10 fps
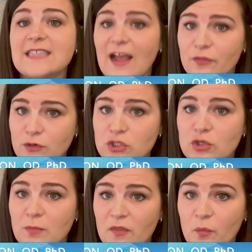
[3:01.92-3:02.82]
at their
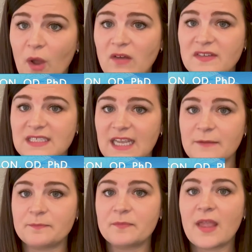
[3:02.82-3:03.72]
2-month well
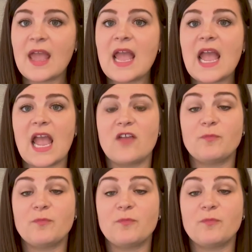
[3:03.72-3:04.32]
visit. If